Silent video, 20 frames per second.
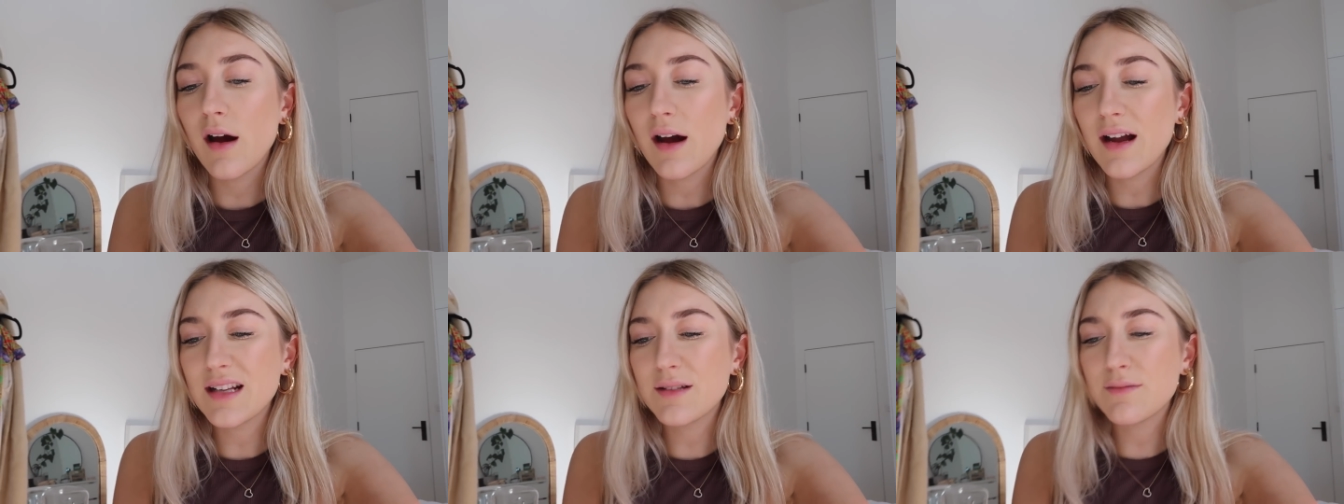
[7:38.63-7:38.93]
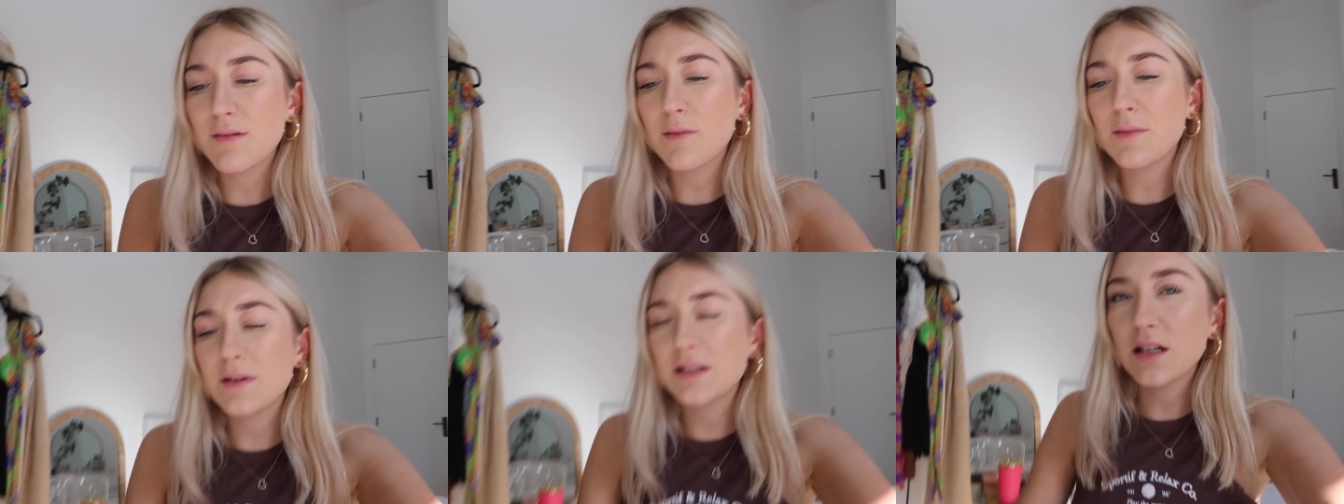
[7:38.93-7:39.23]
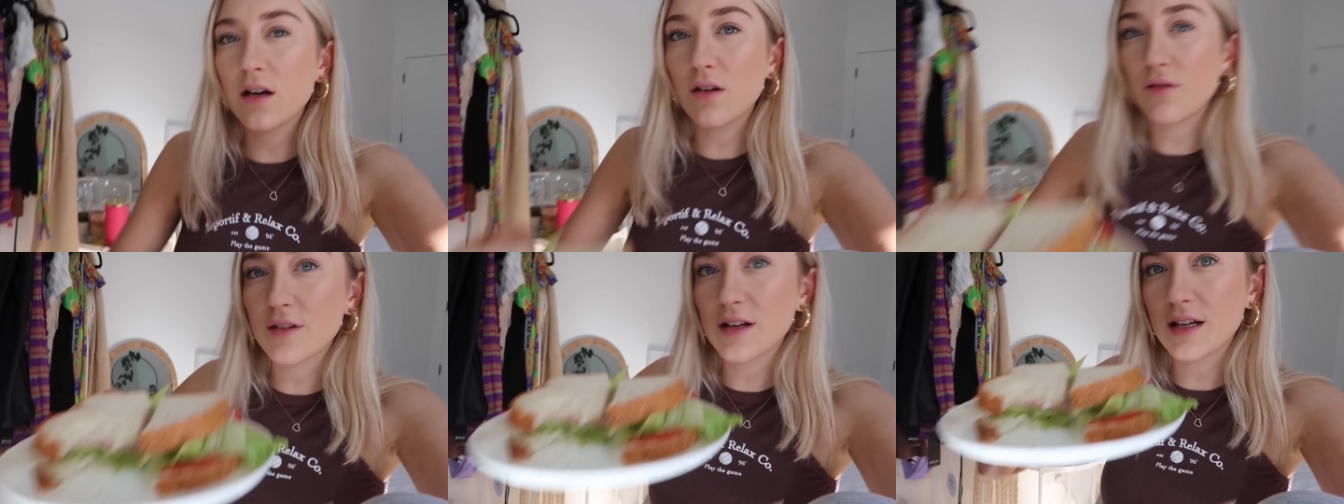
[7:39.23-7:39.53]
I just made
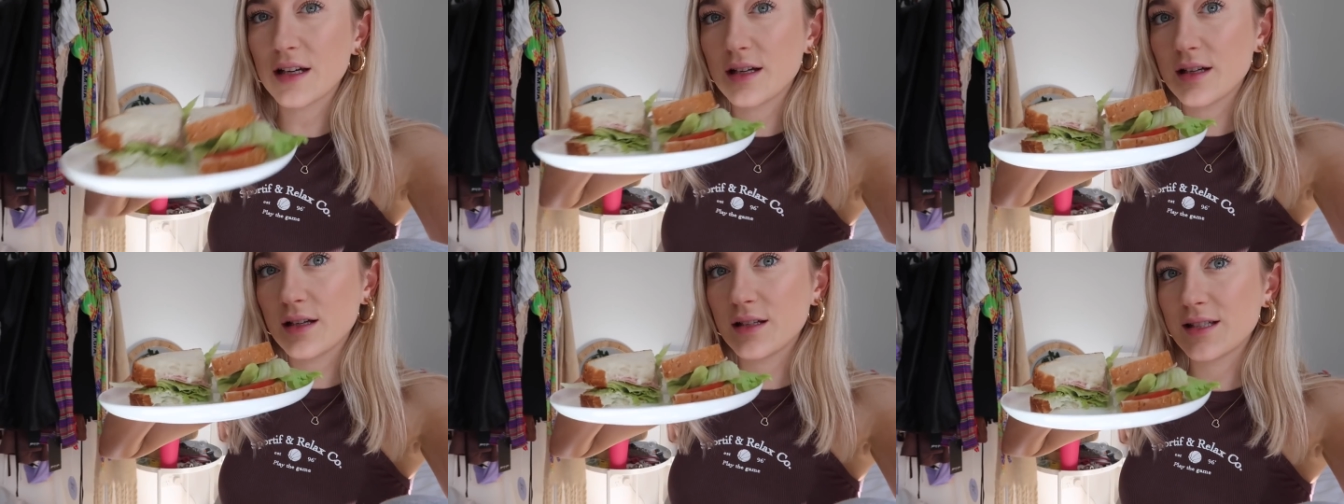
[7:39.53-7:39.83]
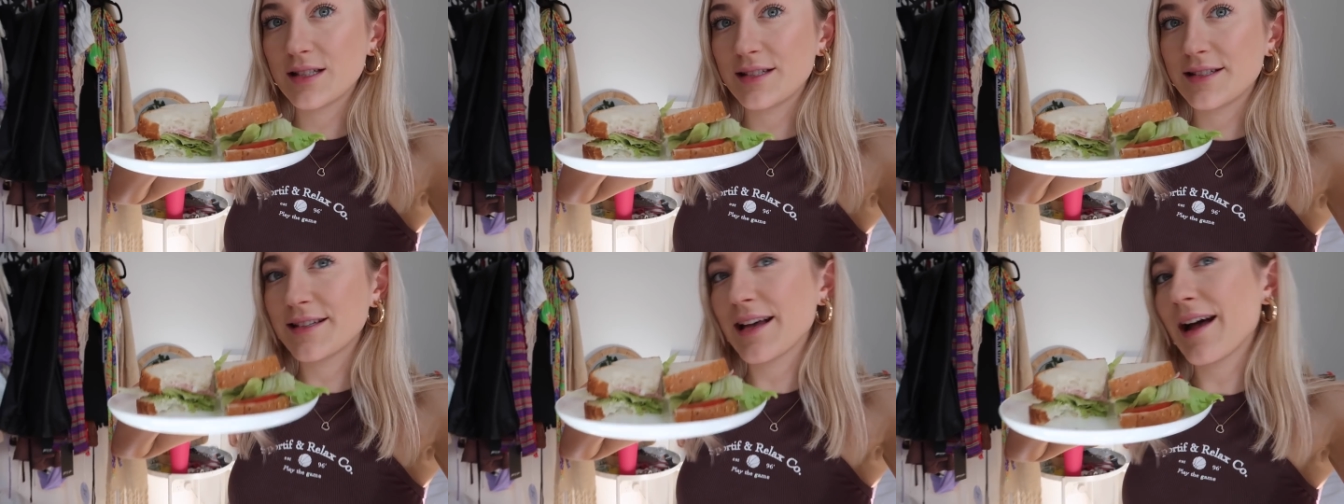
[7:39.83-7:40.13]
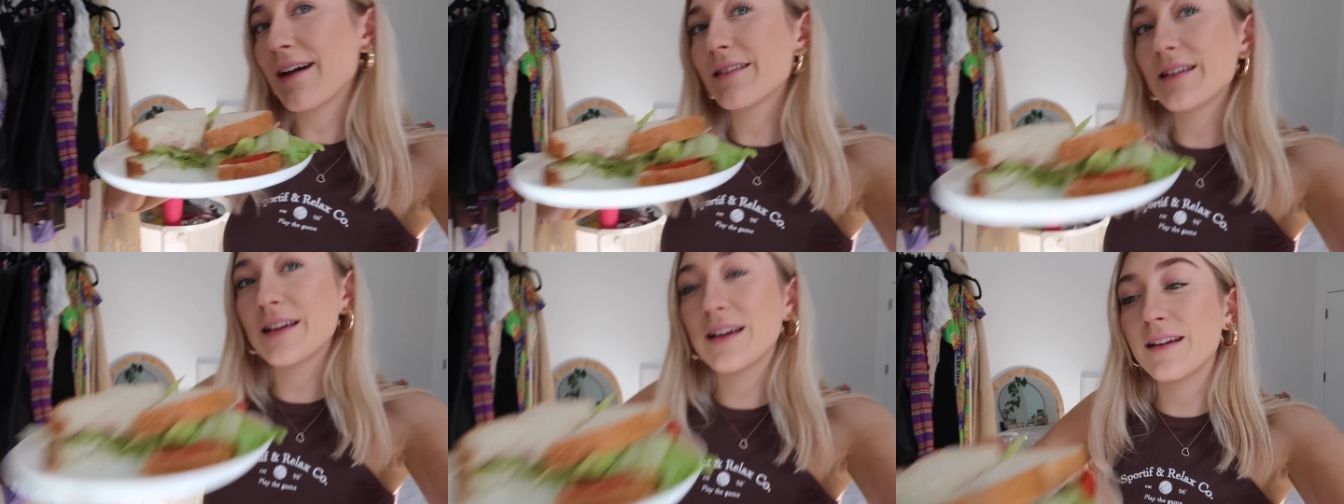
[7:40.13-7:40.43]
myself a
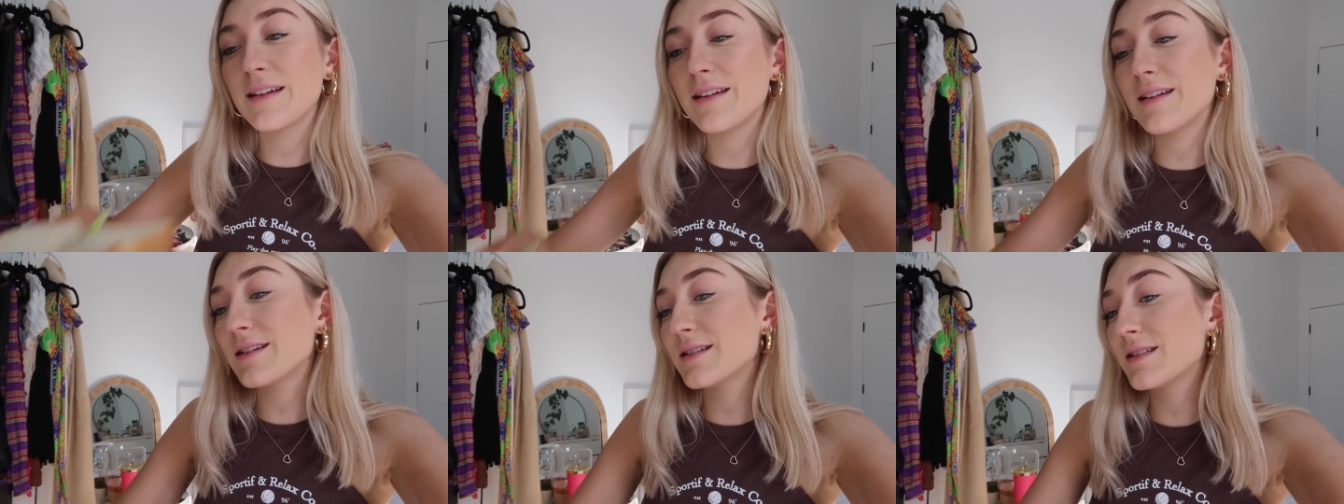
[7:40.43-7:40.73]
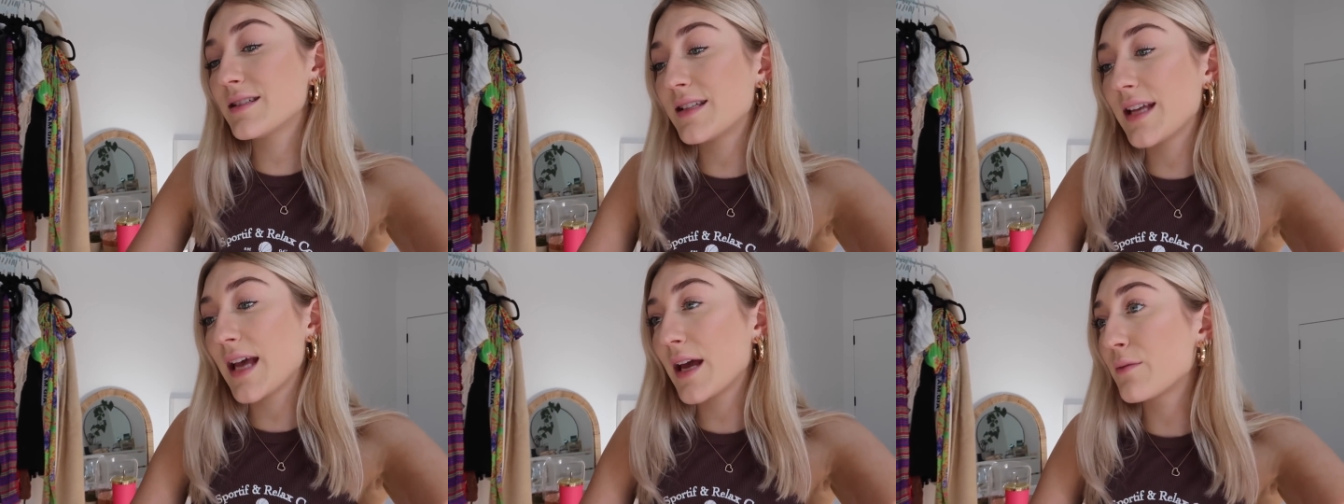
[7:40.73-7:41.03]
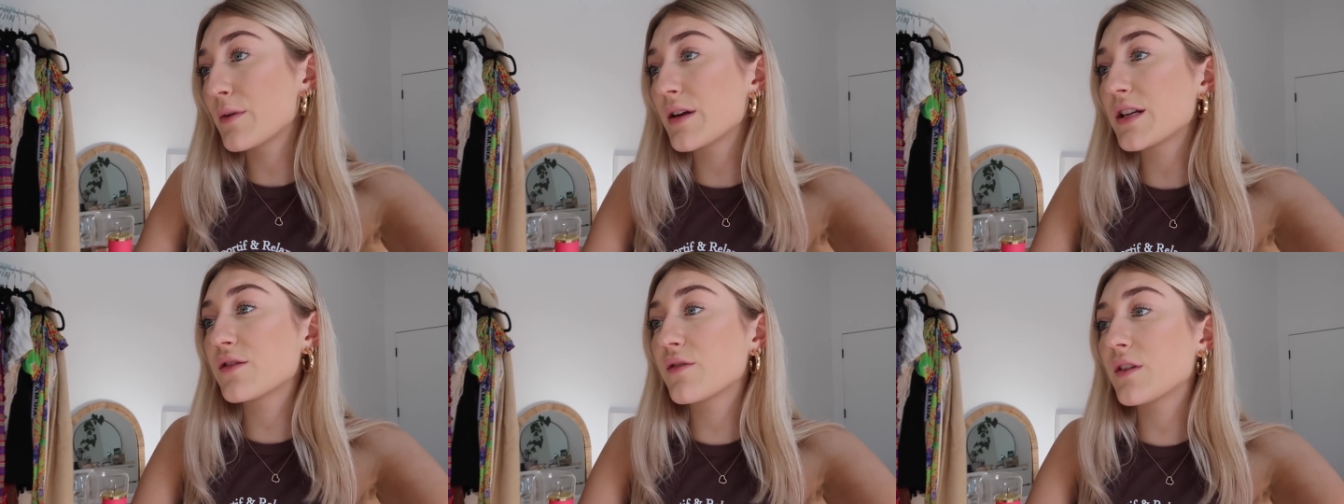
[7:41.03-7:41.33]
salad
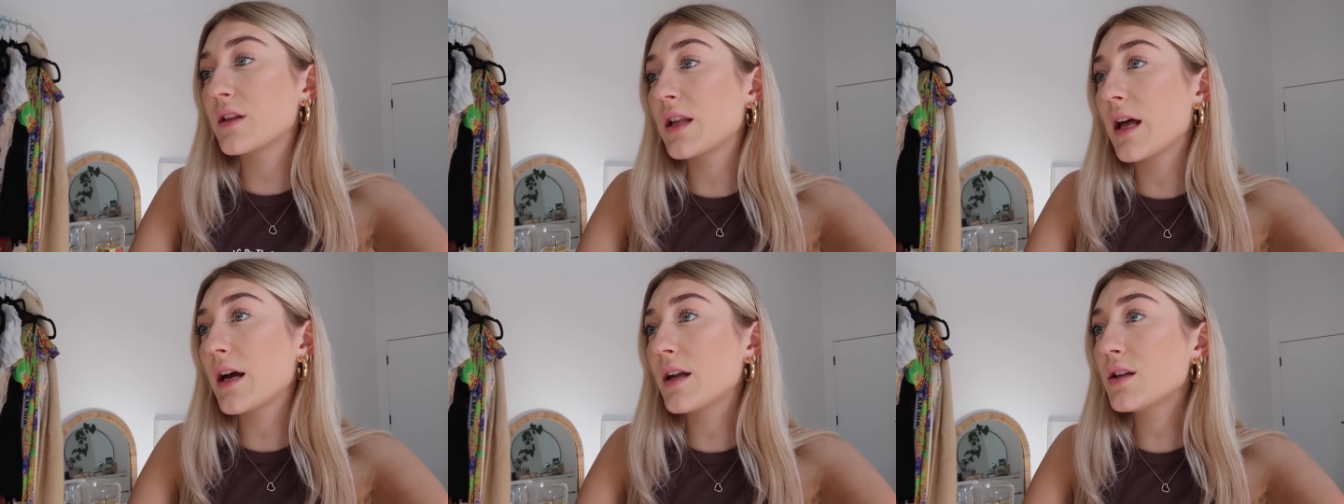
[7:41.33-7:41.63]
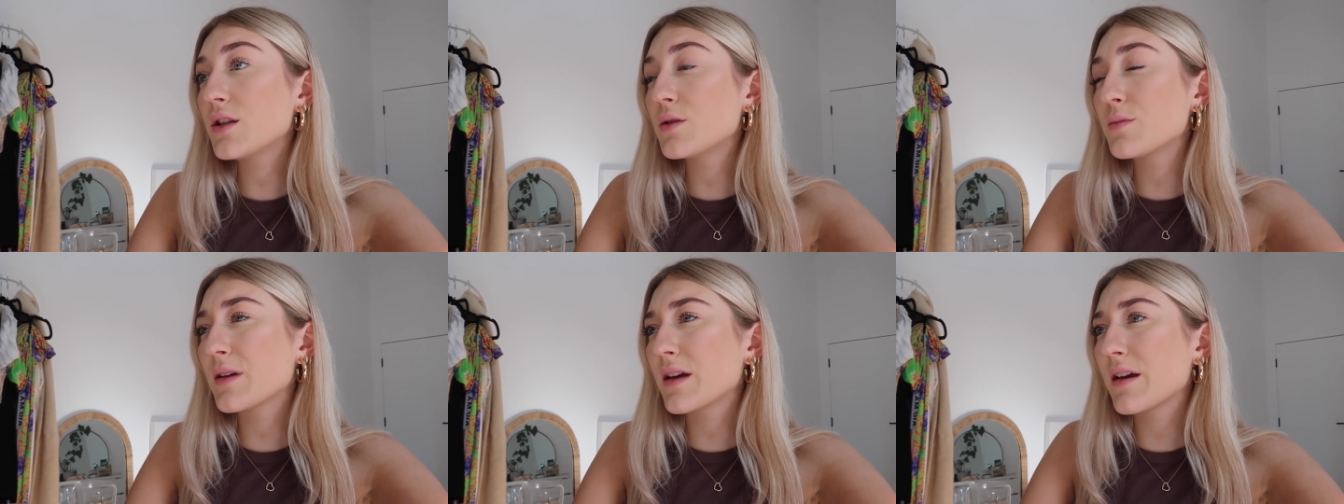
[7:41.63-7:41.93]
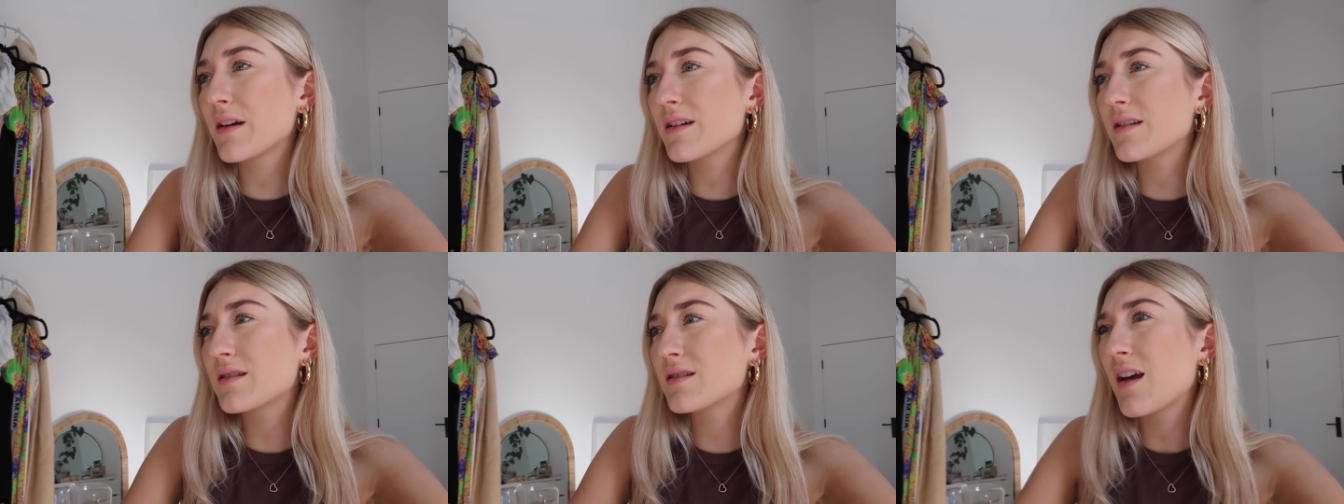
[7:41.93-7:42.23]
sandwich for lunch
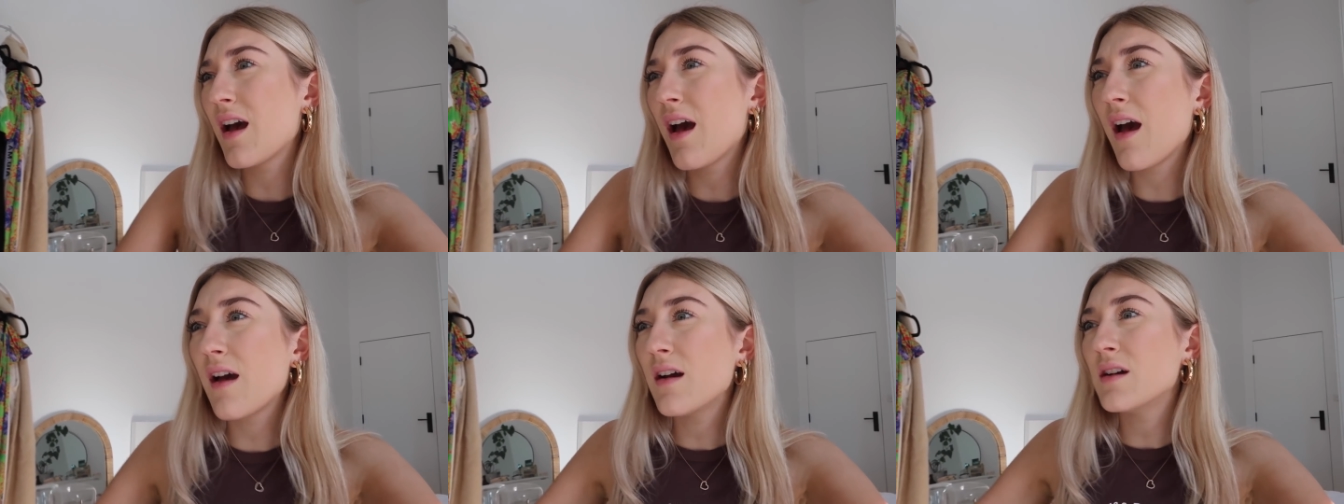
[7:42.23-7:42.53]
because